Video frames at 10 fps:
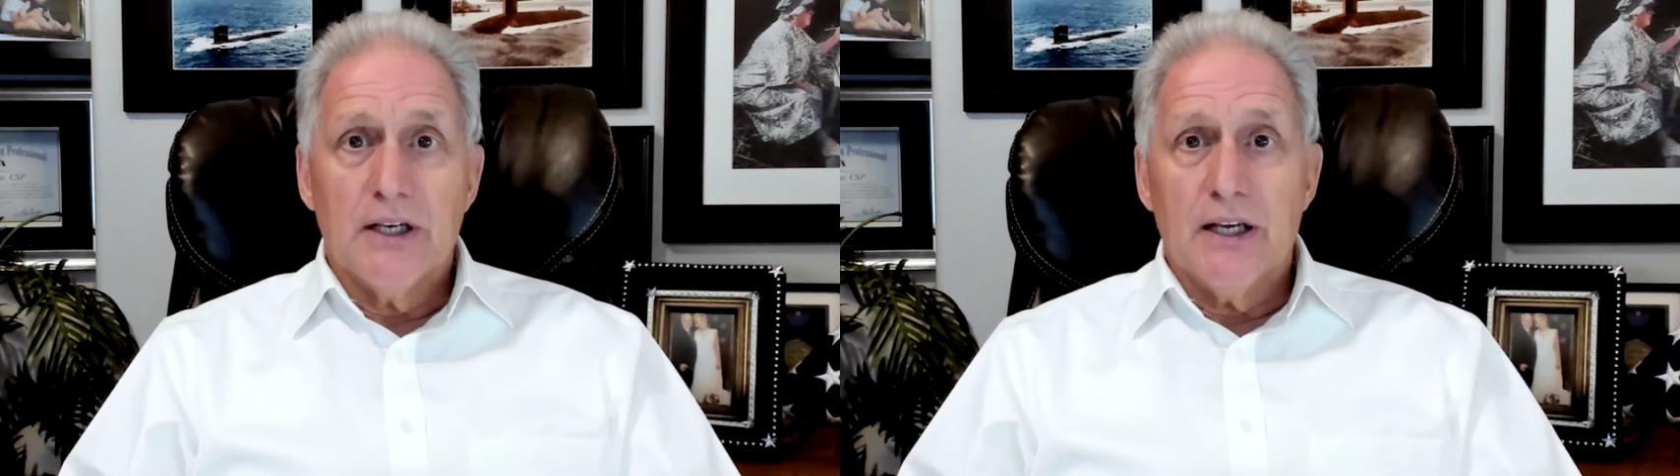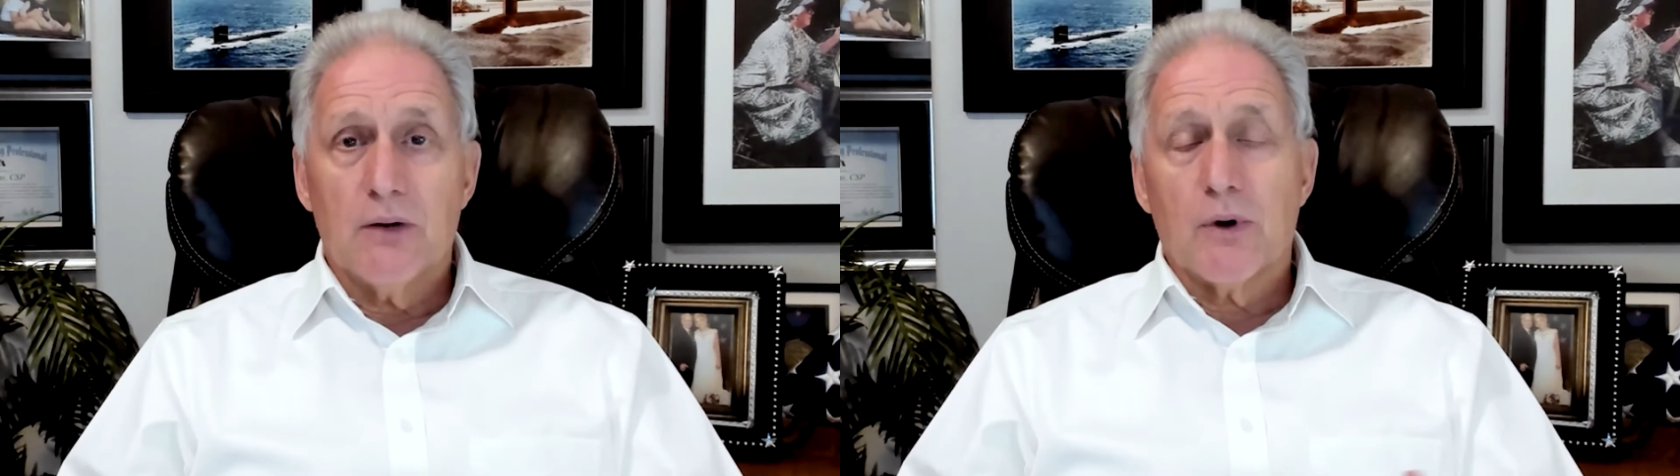
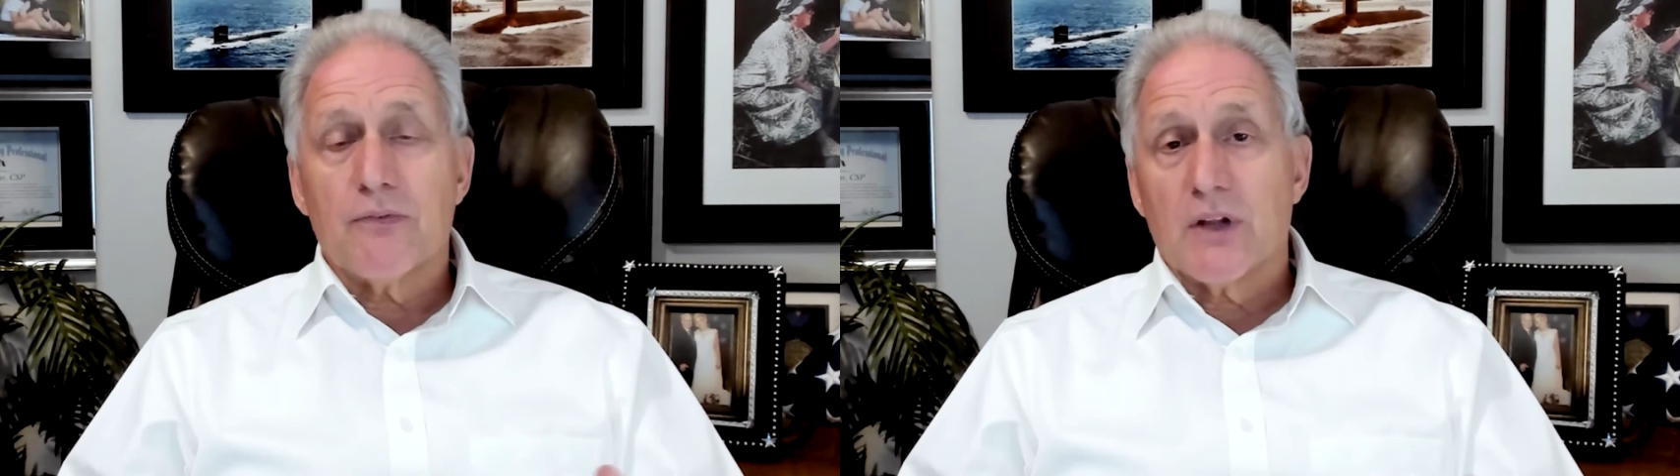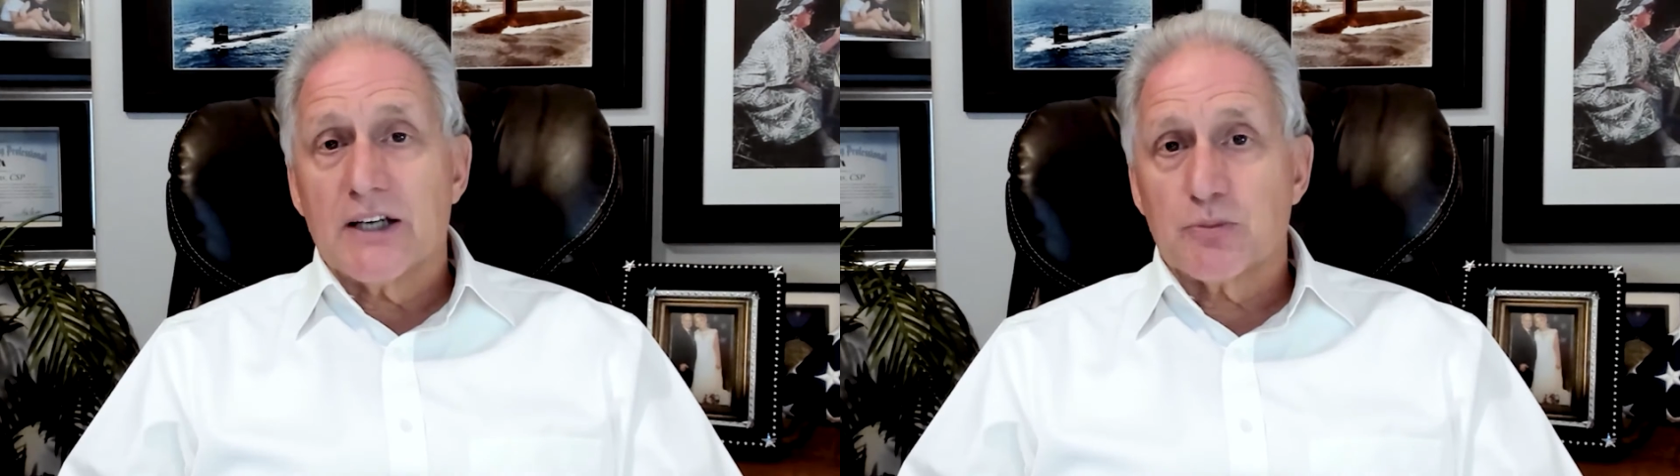it
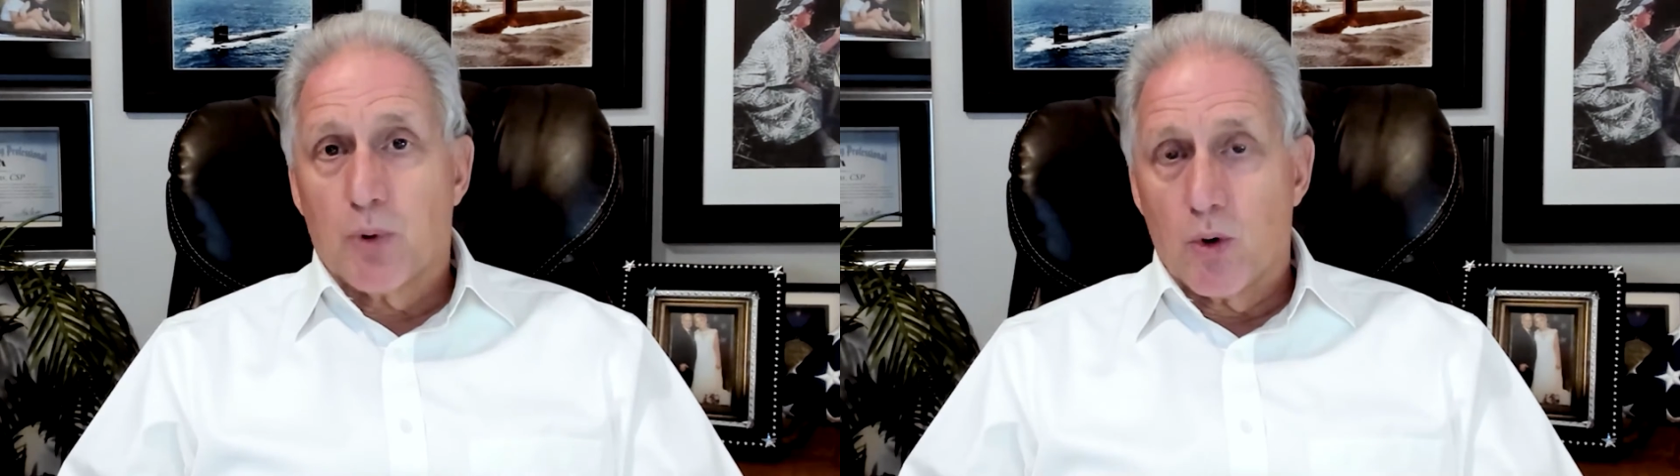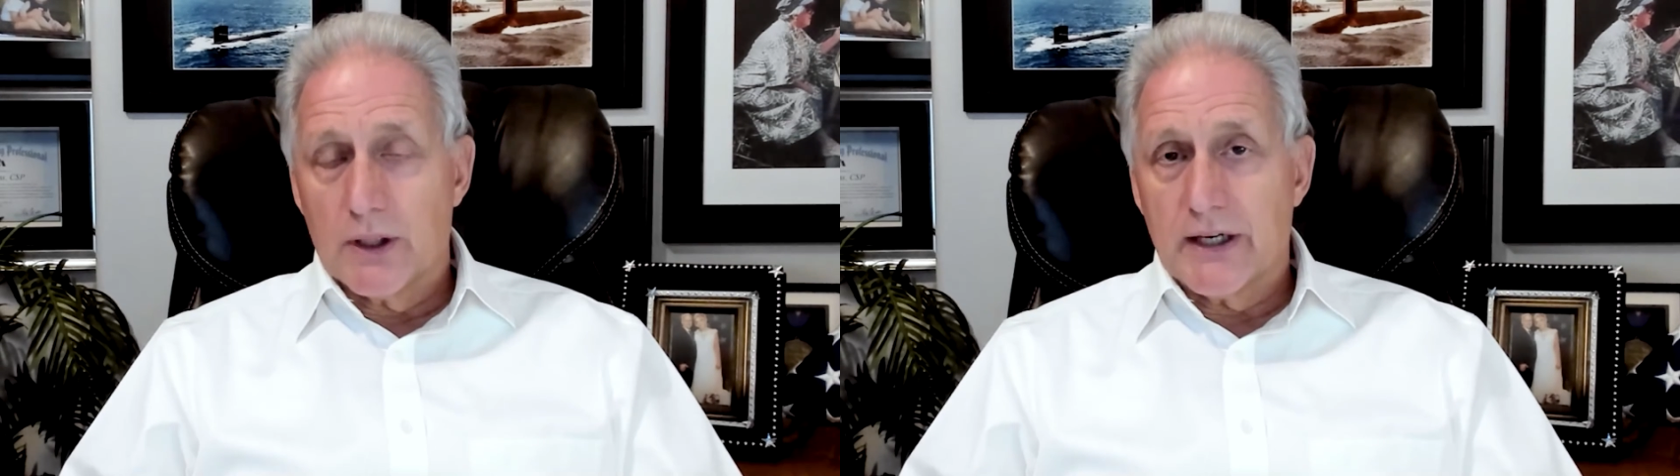reflects
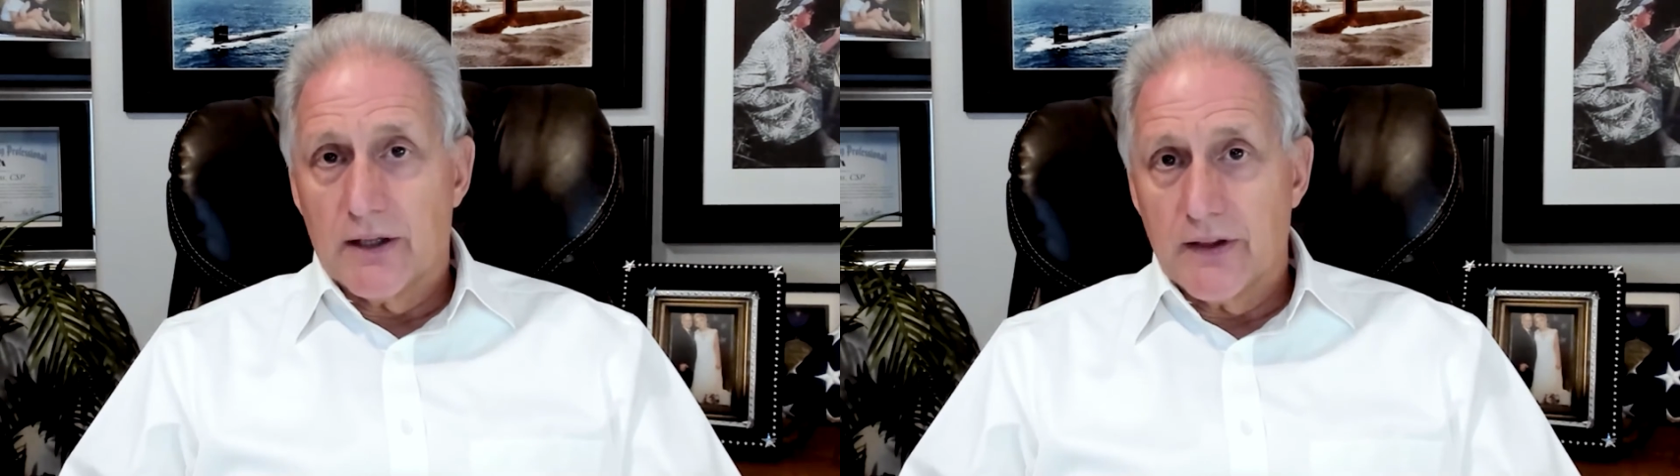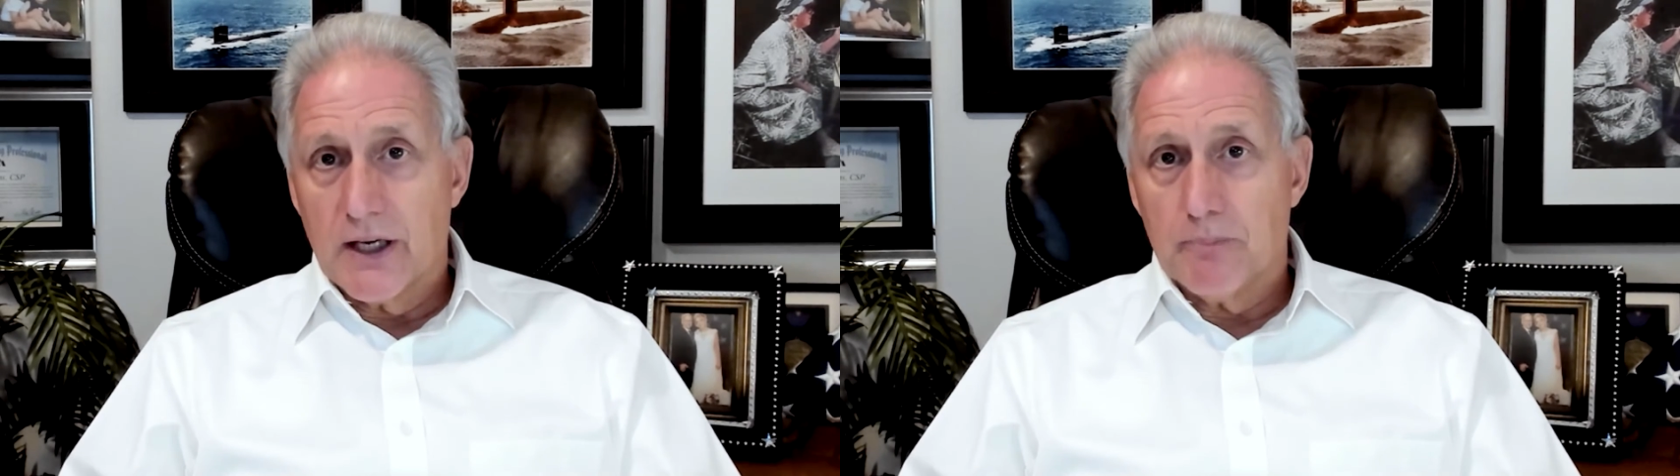poorly
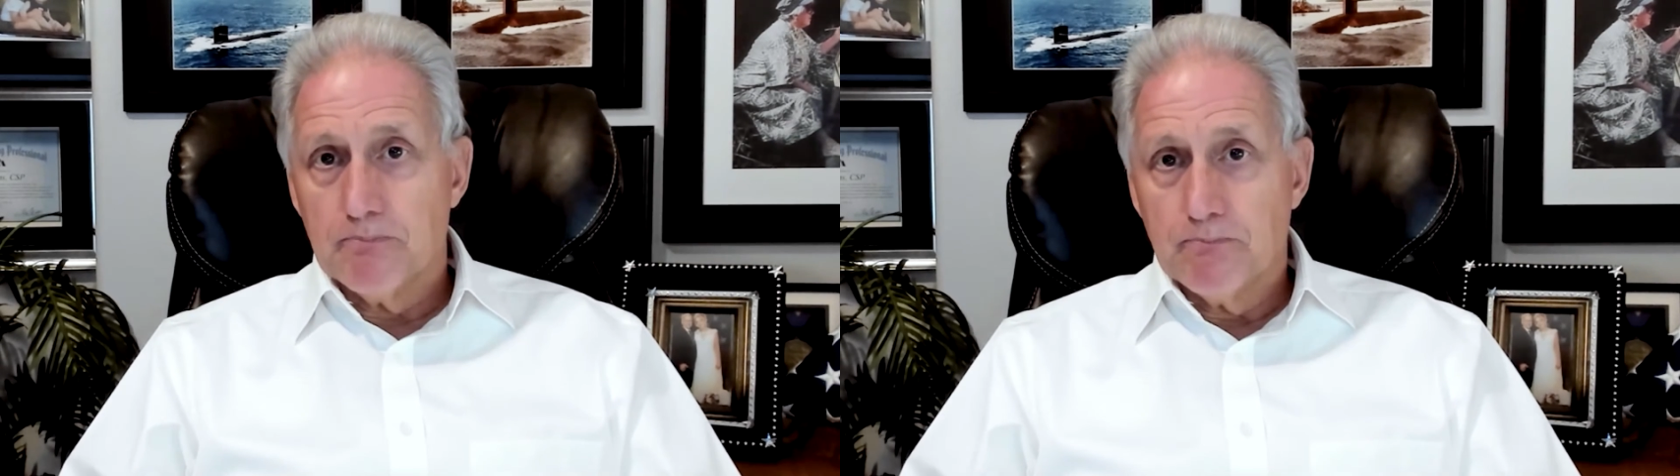on them.